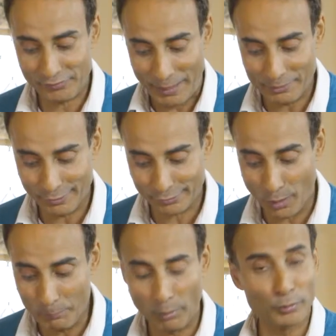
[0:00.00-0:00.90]
fabulous
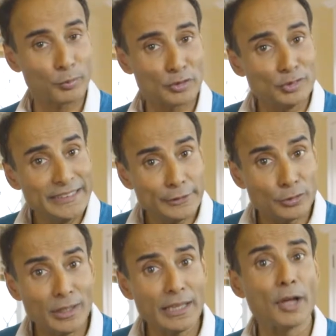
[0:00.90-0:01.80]
compote, which you need to
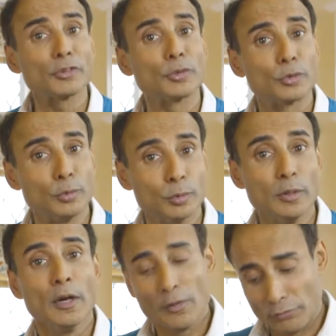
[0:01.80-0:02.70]
allow to cool
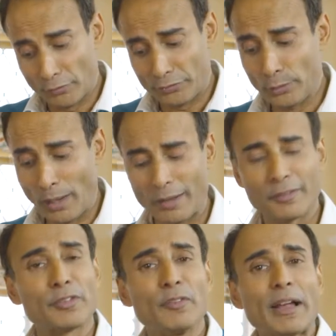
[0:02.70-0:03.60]
for a few
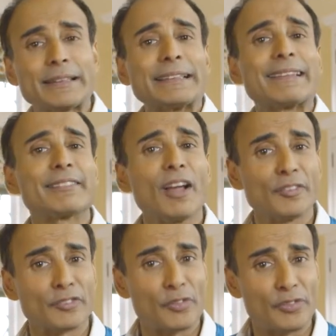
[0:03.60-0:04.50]
hours so that it
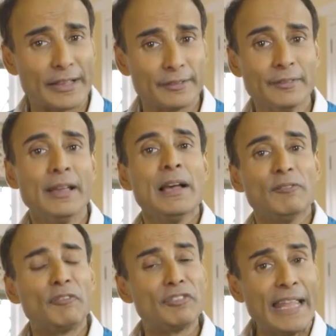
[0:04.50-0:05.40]
starts to thicken,
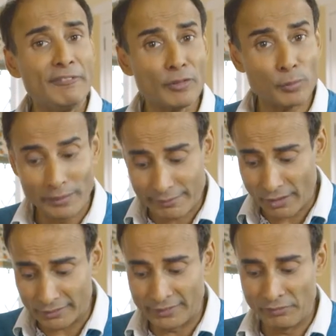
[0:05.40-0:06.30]
the flavours will
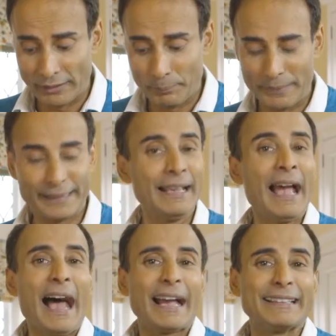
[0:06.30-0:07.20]
start developing,
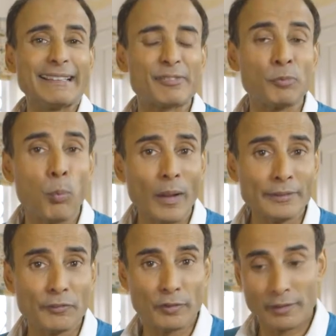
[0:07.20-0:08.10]
and it's
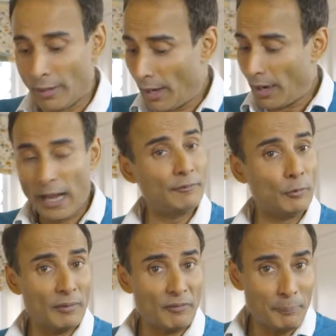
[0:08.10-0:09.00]
wonderful, either
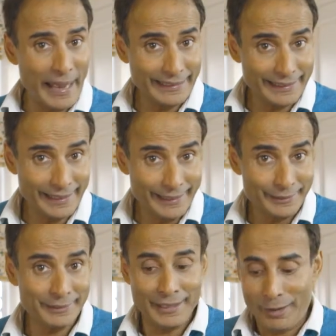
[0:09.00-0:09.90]
with a
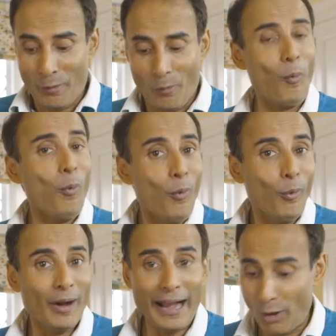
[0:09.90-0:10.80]
pancake or
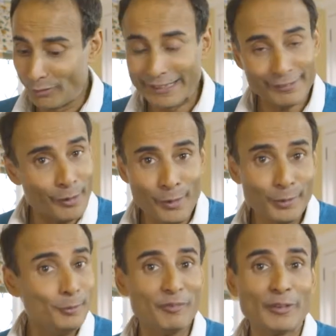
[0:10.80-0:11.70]
on its
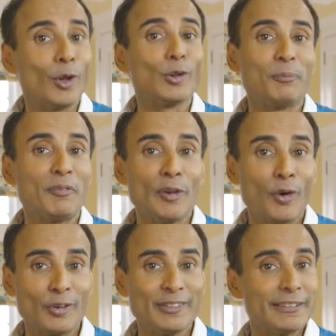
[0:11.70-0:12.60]
own with a dollop of
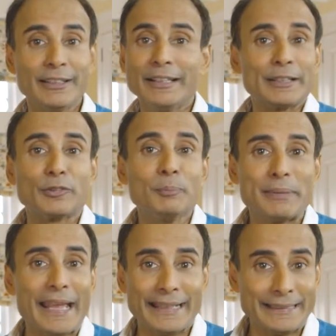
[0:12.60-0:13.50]
yogurt. It couldn't
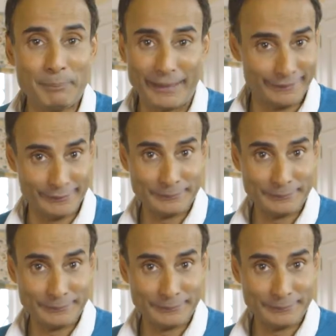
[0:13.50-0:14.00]
be any better.